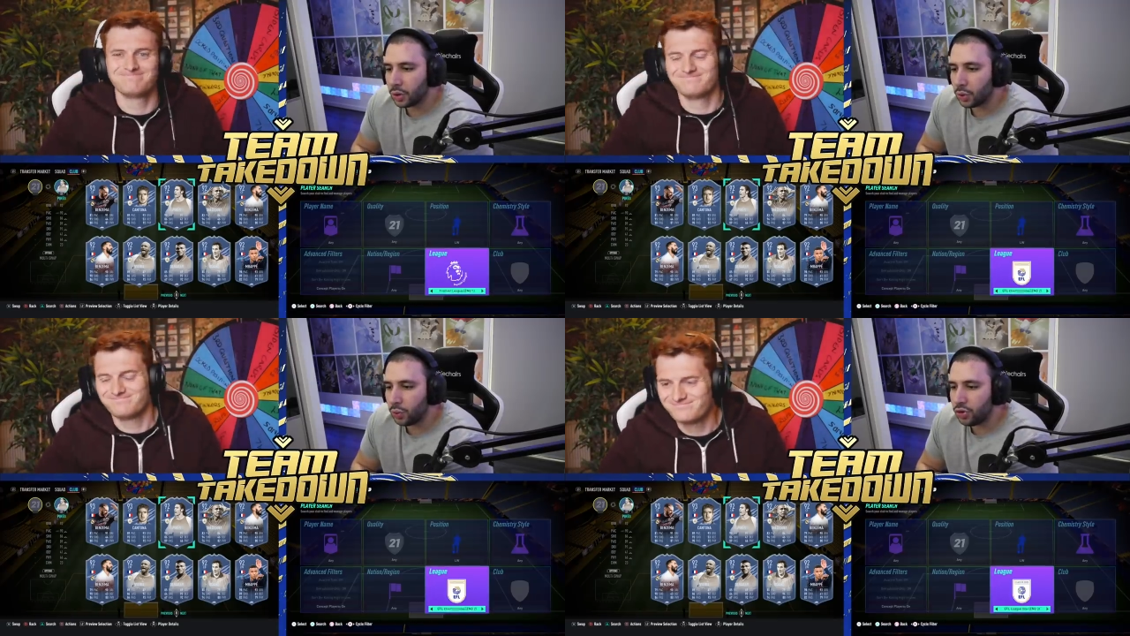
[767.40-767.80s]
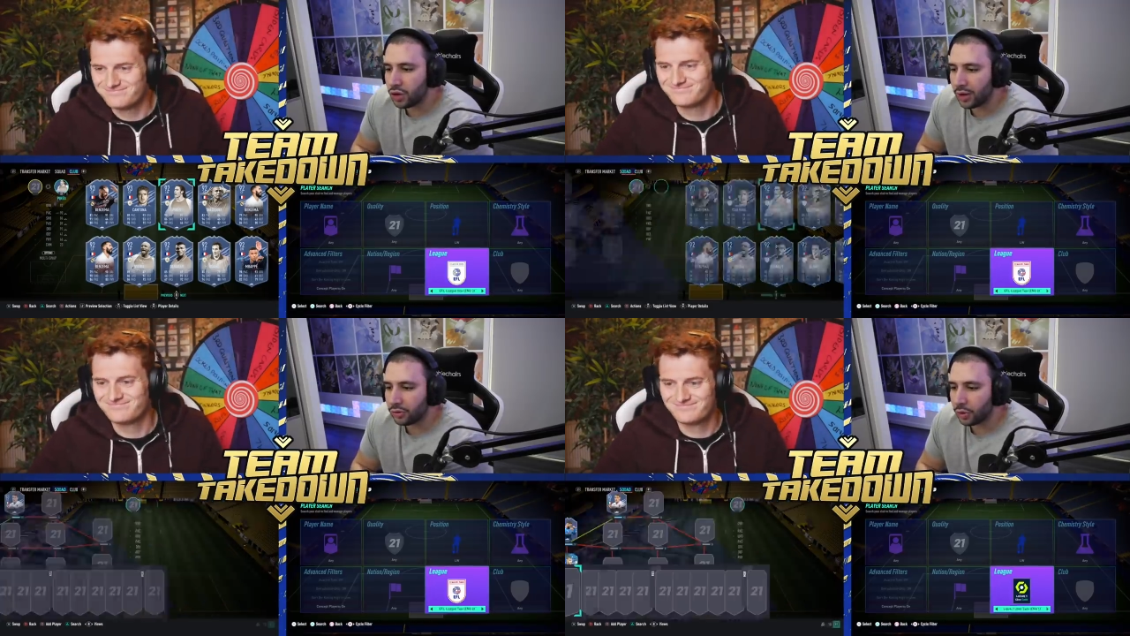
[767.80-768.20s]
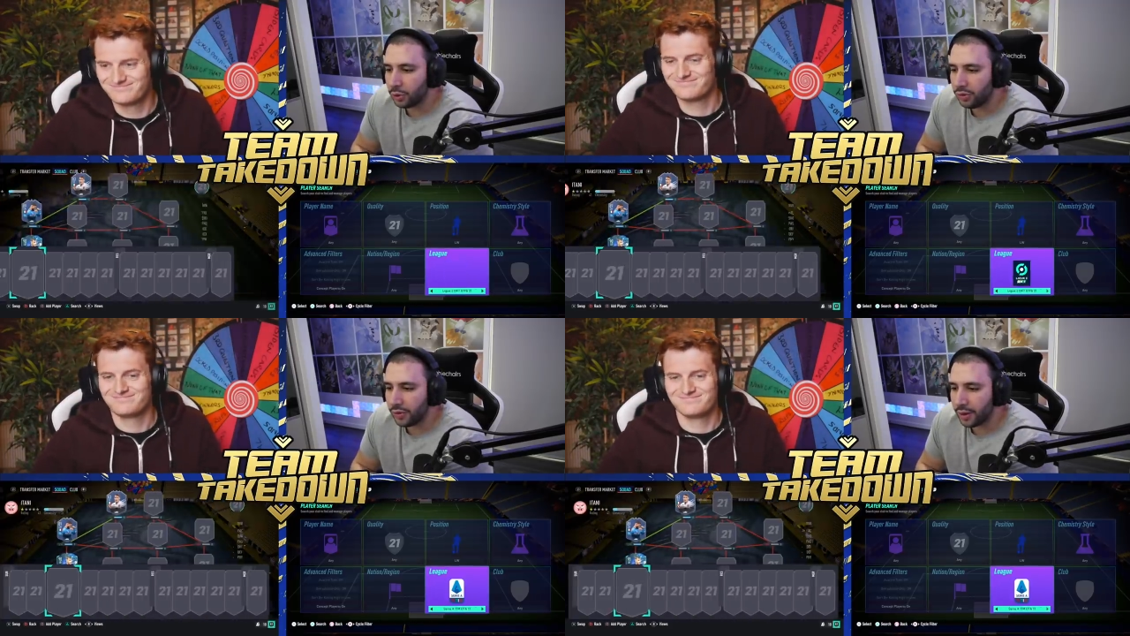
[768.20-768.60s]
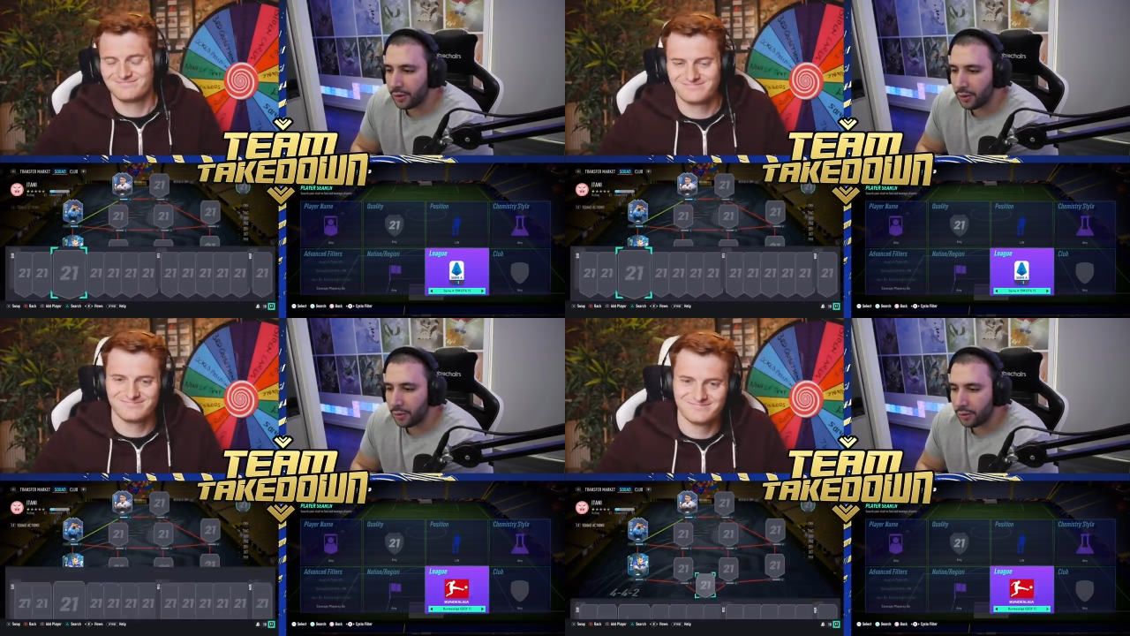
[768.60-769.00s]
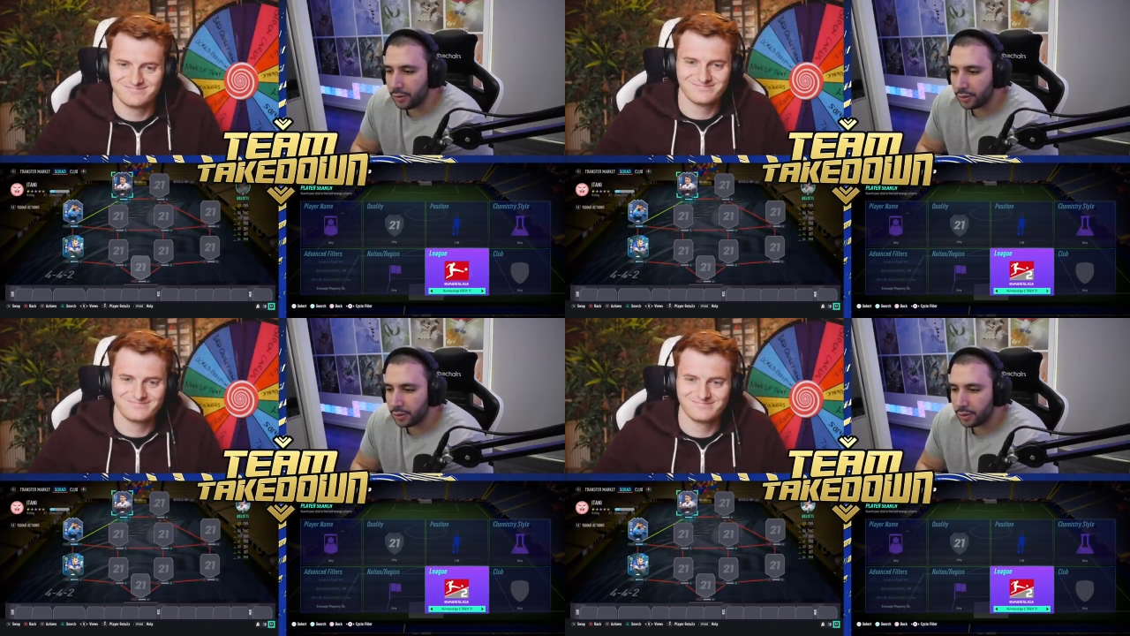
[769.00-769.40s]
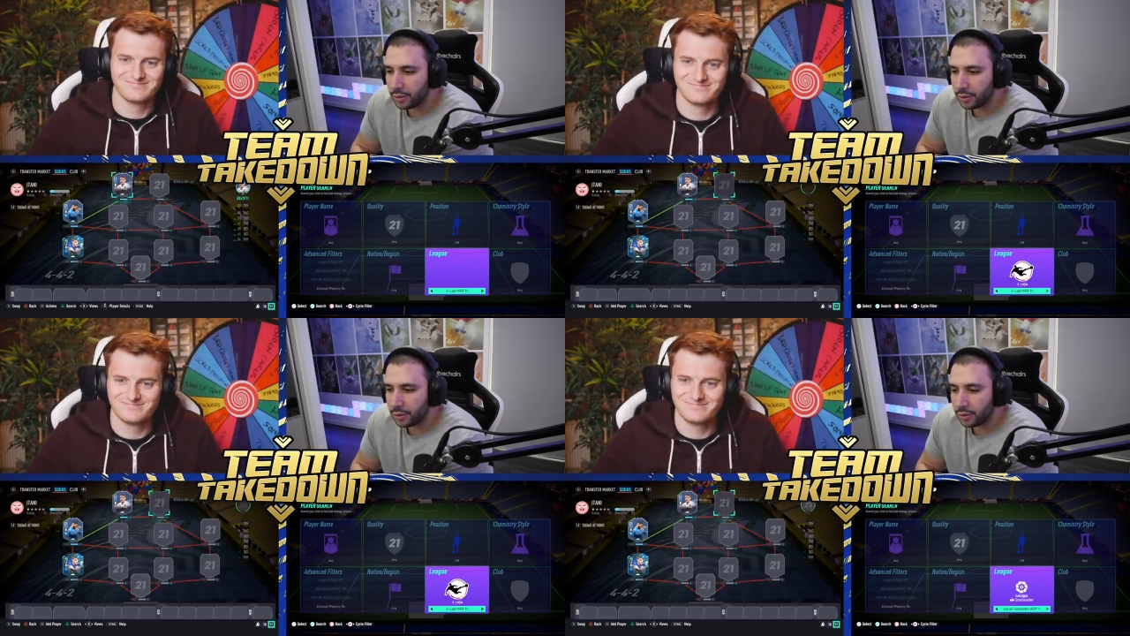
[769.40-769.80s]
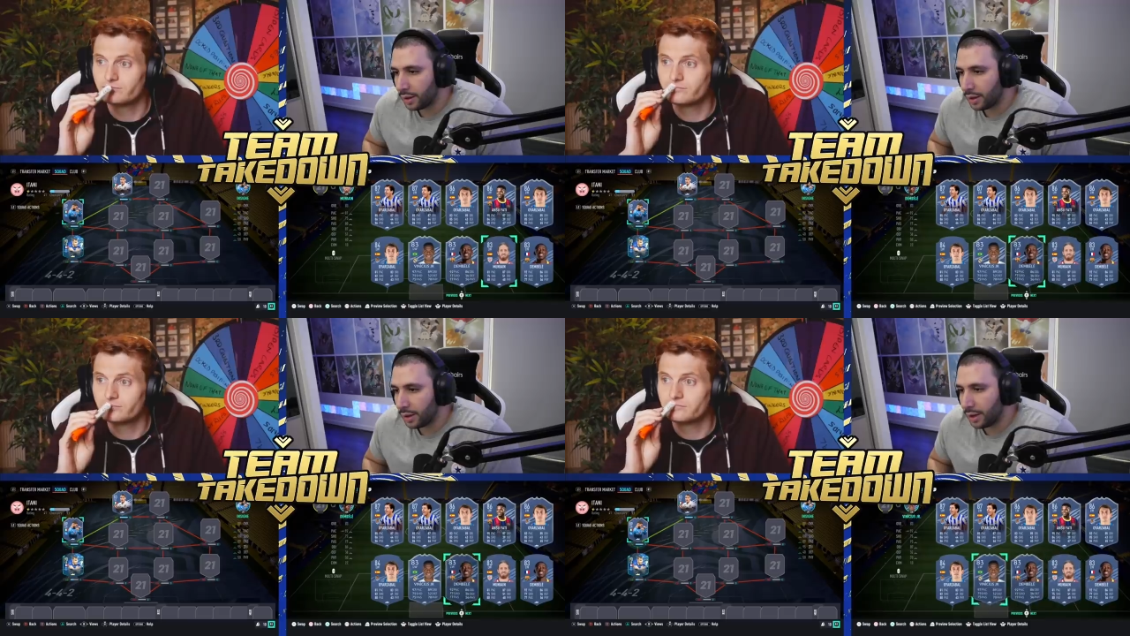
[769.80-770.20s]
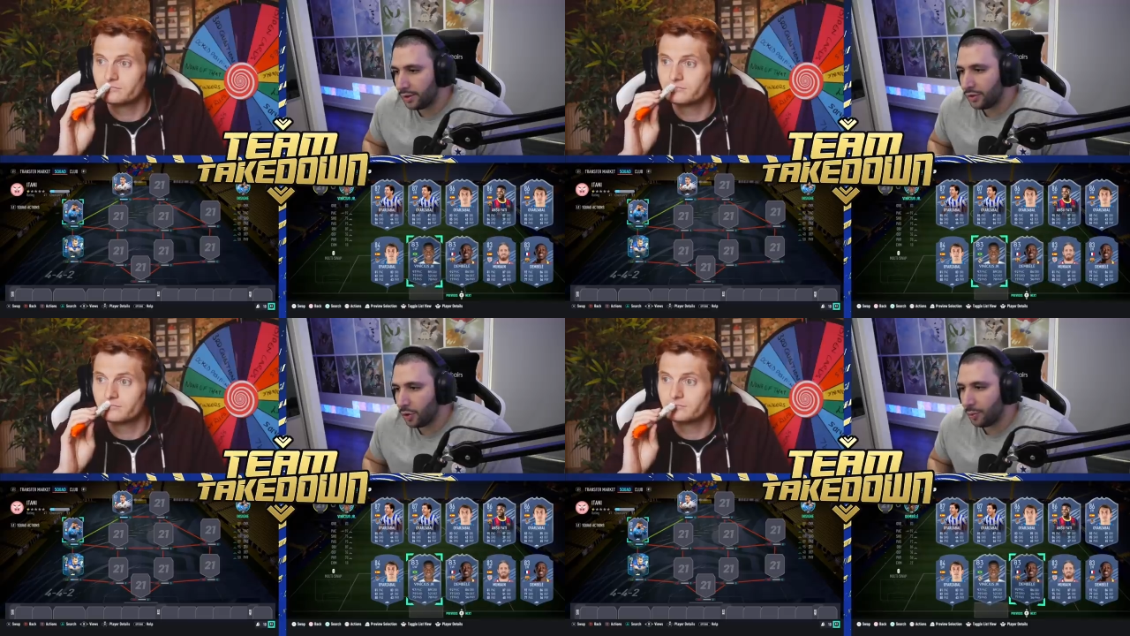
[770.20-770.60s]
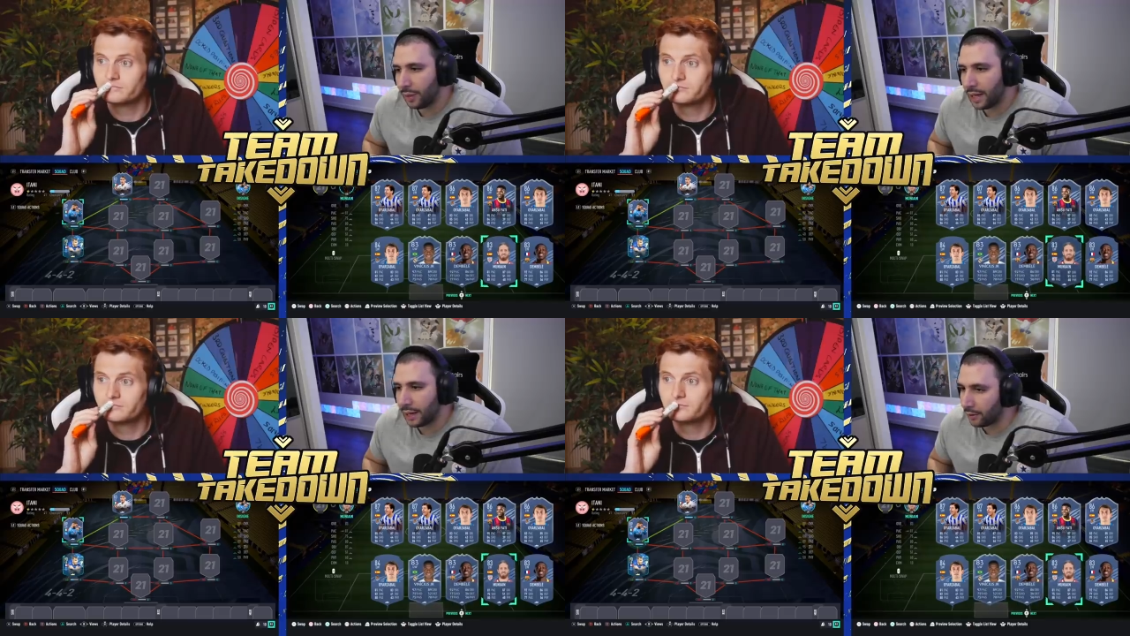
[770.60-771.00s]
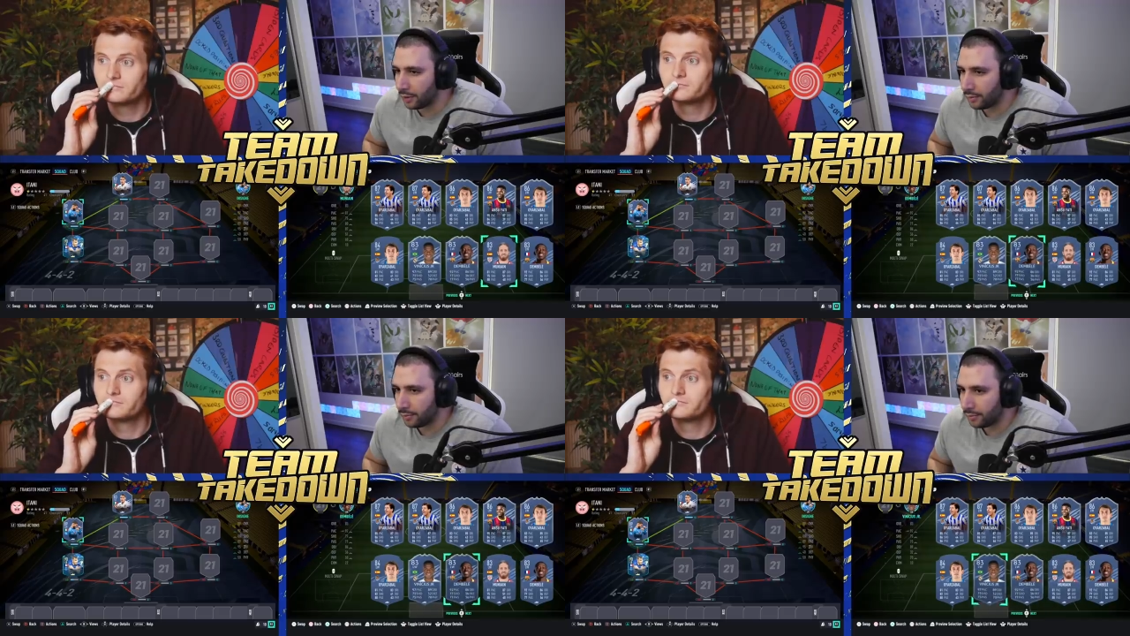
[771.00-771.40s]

Speaker 1: Who would you have chosen there though? Is your player